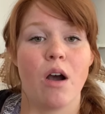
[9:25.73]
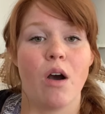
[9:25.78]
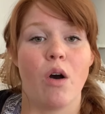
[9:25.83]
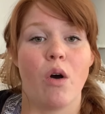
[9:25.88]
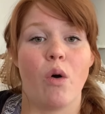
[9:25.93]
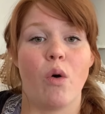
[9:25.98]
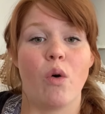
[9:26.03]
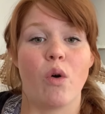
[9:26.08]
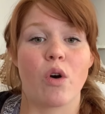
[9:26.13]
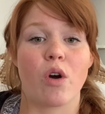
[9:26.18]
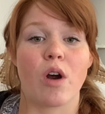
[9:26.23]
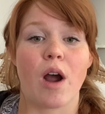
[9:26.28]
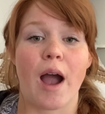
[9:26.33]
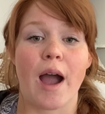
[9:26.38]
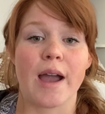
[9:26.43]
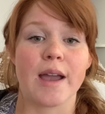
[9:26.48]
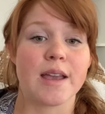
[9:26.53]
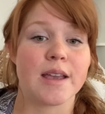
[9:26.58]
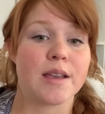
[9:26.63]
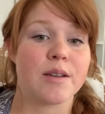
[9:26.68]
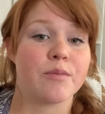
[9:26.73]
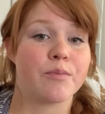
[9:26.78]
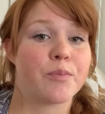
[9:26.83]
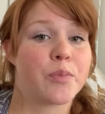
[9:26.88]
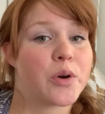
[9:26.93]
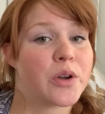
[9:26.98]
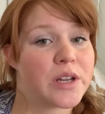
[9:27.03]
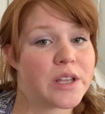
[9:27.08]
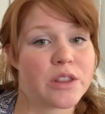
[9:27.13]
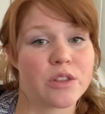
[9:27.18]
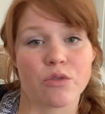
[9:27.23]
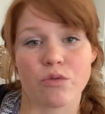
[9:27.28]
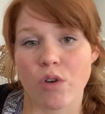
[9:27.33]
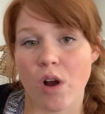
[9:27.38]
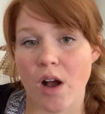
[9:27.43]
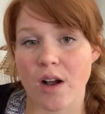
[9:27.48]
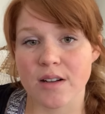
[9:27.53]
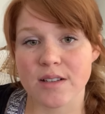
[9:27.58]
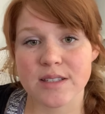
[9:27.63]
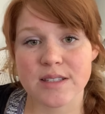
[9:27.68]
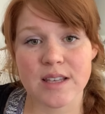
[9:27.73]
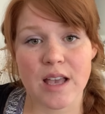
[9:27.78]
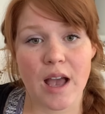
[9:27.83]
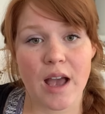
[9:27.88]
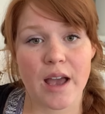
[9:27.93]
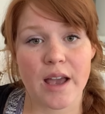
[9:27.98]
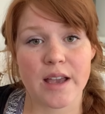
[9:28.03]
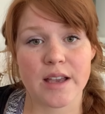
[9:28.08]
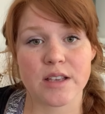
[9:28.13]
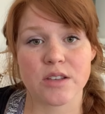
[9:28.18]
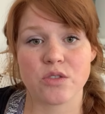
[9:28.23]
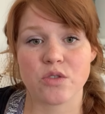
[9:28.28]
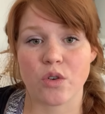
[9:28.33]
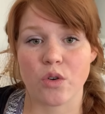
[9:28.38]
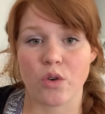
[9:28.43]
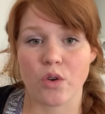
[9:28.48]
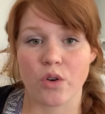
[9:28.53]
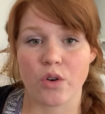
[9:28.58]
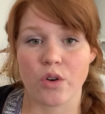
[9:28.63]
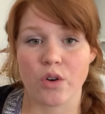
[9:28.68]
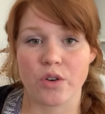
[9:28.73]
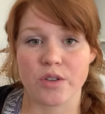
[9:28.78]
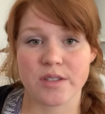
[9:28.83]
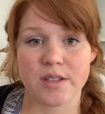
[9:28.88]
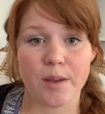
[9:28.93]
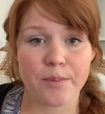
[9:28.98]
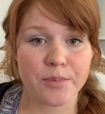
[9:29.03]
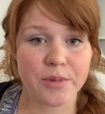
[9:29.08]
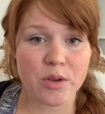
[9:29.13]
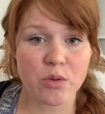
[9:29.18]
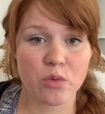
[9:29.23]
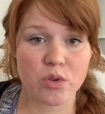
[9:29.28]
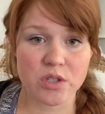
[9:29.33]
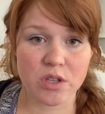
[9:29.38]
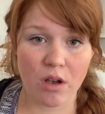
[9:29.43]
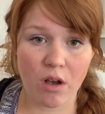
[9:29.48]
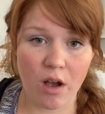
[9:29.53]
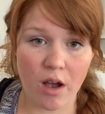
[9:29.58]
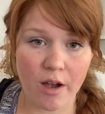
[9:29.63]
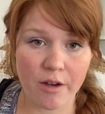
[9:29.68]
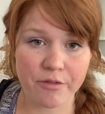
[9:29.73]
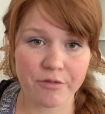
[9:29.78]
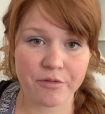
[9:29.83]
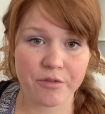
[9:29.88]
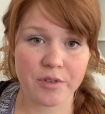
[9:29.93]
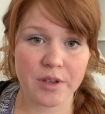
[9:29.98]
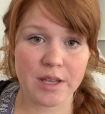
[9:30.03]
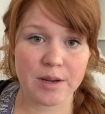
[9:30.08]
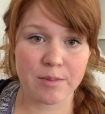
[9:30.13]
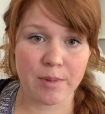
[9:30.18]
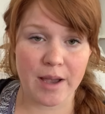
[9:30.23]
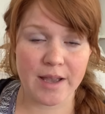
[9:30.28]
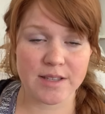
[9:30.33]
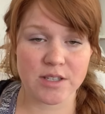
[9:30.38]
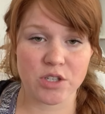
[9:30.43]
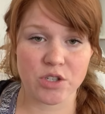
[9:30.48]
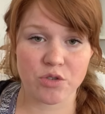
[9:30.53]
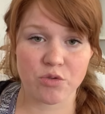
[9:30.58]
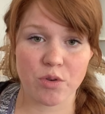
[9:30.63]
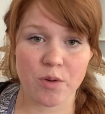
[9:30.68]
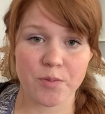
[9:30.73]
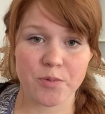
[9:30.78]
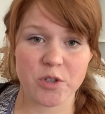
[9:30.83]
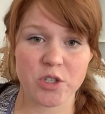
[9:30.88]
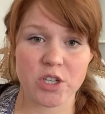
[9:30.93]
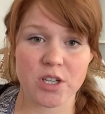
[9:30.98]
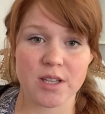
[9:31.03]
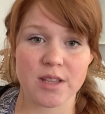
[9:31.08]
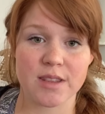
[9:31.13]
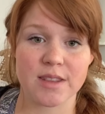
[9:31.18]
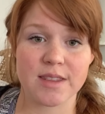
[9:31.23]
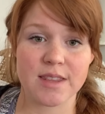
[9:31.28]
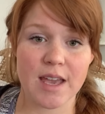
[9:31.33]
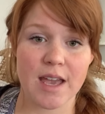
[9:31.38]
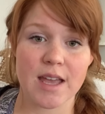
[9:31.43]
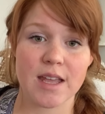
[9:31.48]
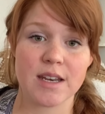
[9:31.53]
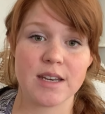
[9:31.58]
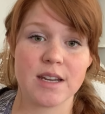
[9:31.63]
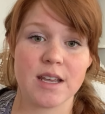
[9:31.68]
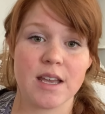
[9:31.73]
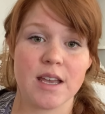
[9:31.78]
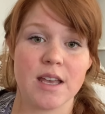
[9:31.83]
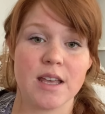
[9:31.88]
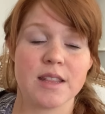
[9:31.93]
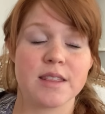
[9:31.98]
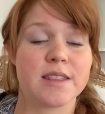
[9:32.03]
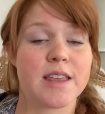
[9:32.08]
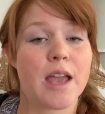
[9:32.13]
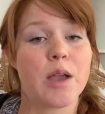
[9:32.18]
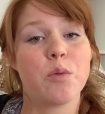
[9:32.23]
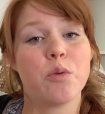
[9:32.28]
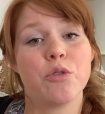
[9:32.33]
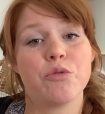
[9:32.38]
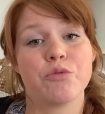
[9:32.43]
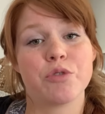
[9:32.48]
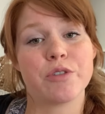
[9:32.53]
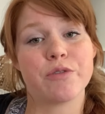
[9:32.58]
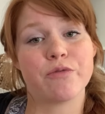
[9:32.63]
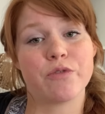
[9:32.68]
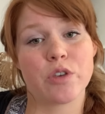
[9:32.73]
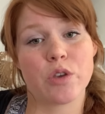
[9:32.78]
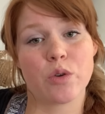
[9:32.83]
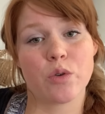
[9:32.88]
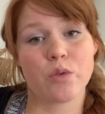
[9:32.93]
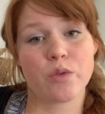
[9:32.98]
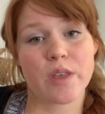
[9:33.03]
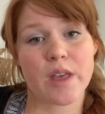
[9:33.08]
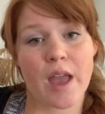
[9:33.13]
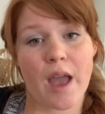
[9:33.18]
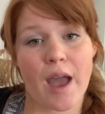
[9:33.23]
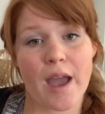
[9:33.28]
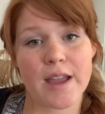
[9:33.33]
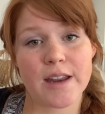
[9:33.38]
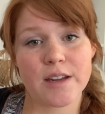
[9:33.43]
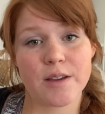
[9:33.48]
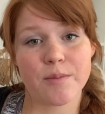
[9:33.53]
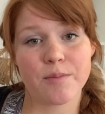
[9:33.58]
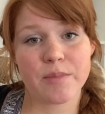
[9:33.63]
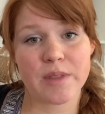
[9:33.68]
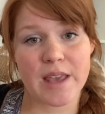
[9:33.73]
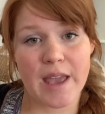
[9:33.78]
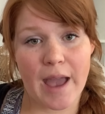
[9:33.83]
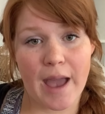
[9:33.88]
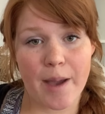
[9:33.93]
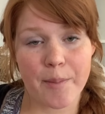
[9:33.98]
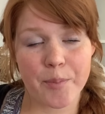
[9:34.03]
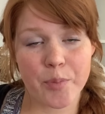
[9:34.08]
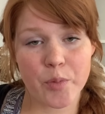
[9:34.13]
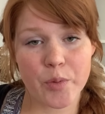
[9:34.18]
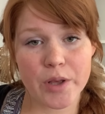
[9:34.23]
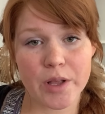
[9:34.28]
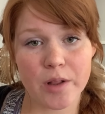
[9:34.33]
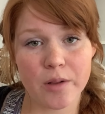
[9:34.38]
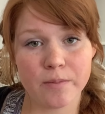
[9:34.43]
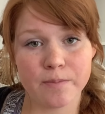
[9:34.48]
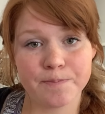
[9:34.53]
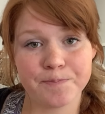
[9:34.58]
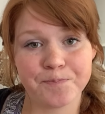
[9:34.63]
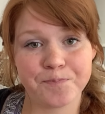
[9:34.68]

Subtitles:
or I put in the wrong size, or something was off in my description, then they will review the item, the app will.